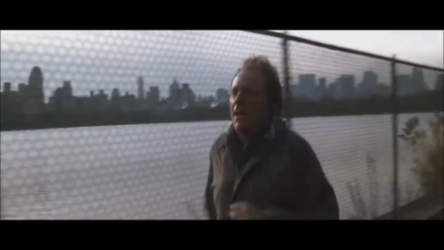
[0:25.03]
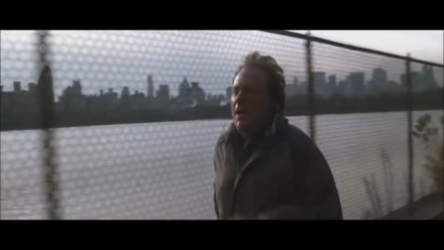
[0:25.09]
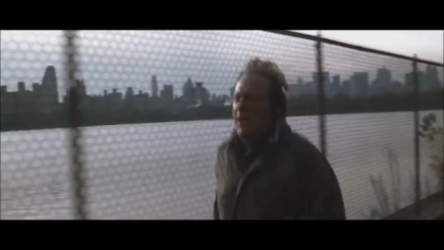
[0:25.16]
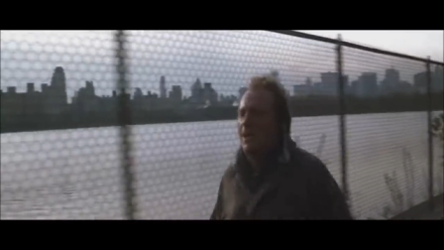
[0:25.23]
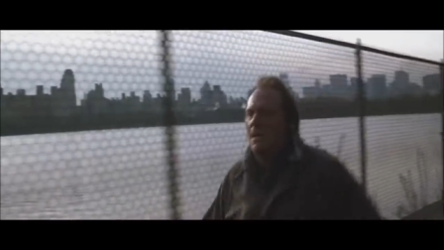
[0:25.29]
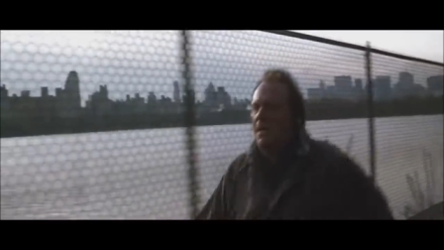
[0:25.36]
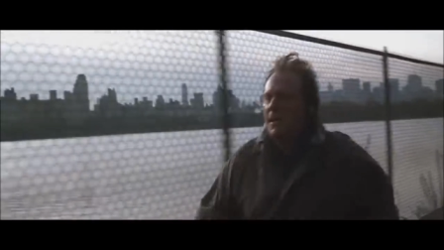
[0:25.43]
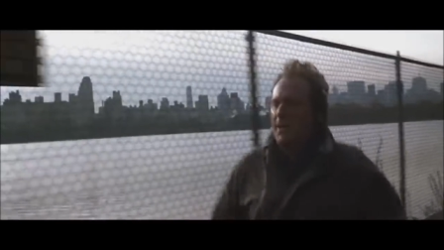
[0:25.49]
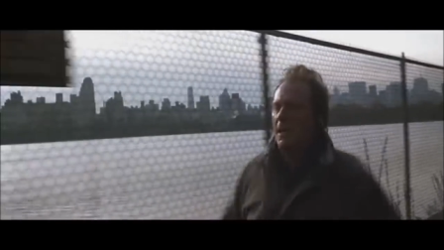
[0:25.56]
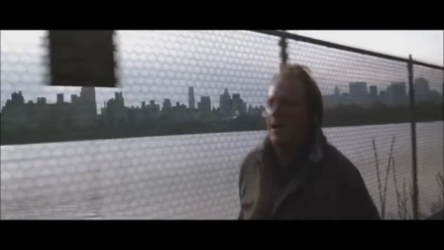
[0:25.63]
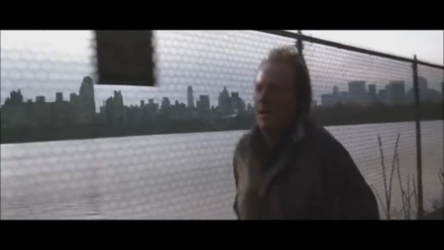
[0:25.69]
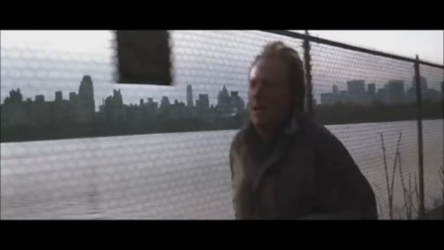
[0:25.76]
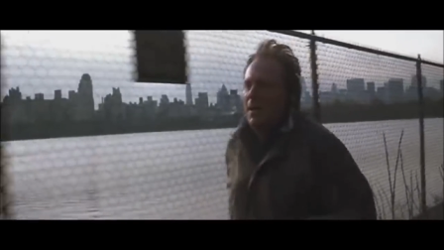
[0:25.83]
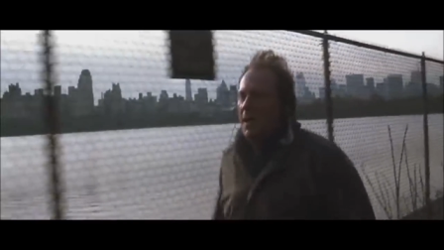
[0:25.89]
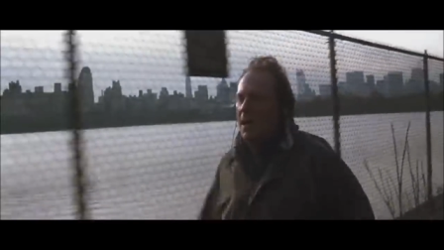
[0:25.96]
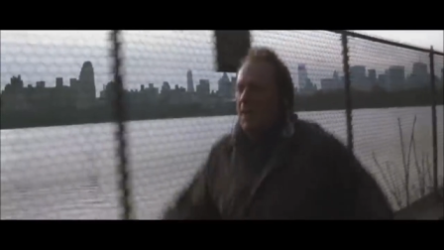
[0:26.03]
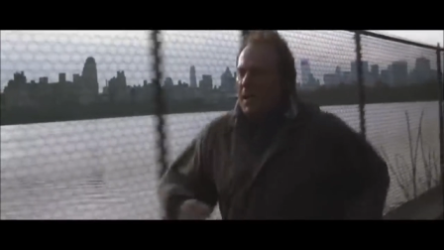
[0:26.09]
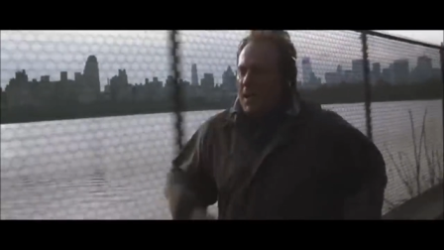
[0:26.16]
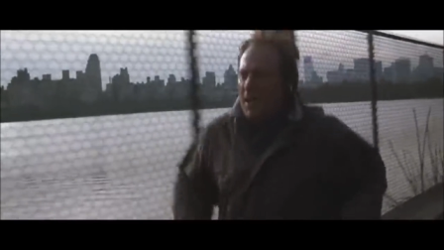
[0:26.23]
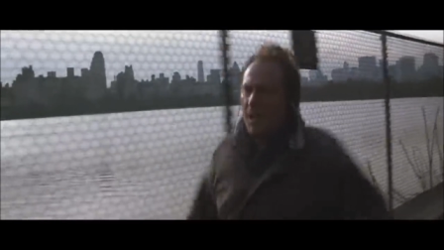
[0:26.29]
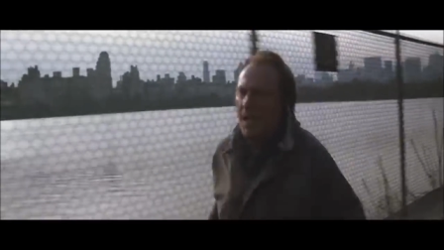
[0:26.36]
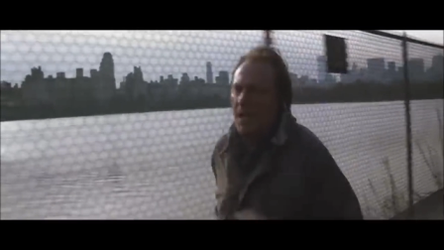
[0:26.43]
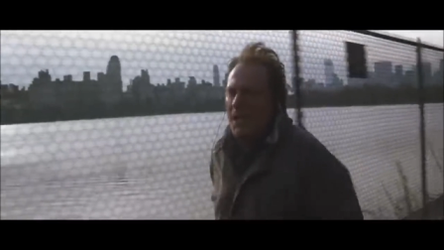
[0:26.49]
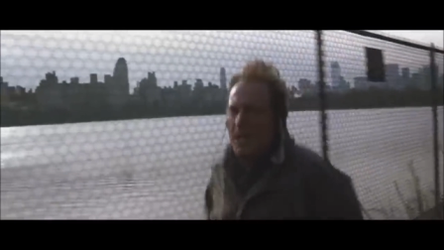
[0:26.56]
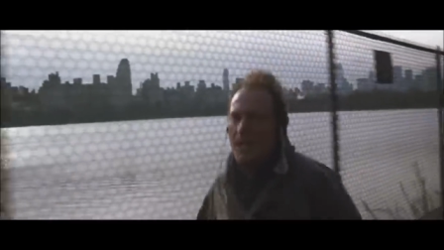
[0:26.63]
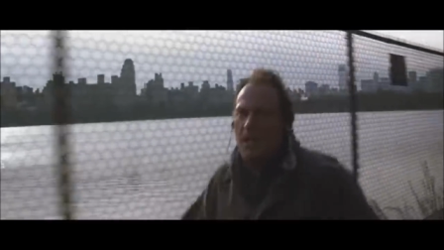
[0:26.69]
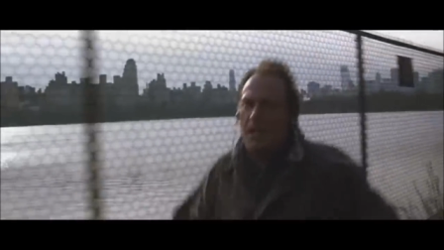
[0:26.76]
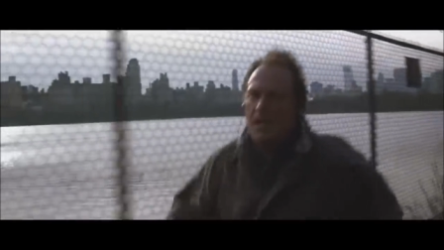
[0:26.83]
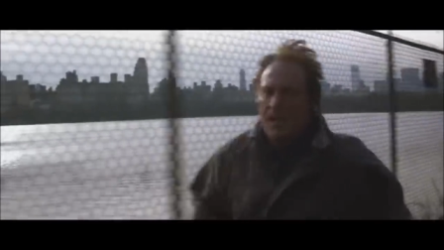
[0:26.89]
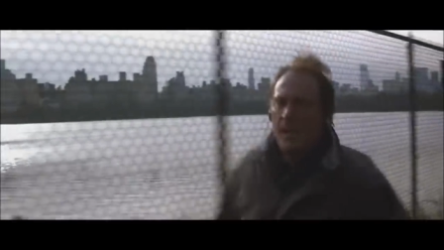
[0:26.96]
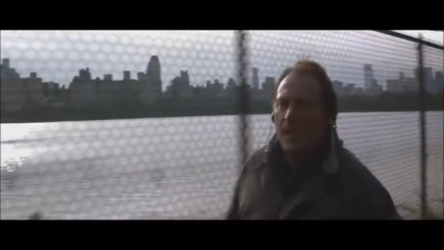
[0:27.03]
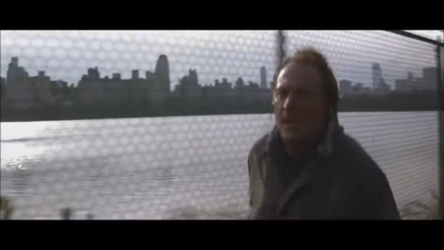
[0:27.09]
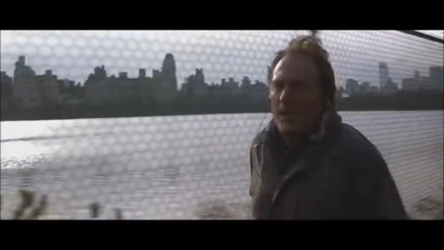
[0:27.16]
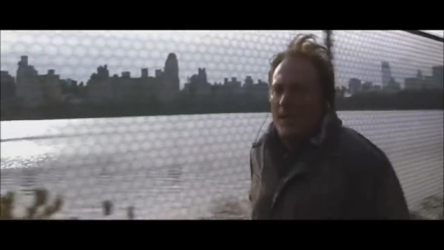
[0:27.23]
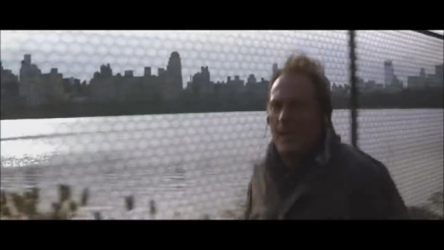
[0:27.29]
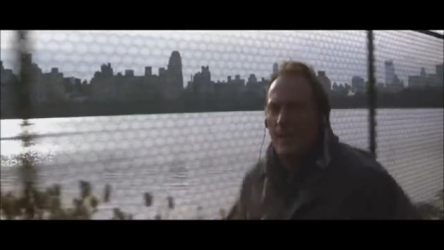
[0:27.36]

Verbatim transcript: I've warned him every step of the way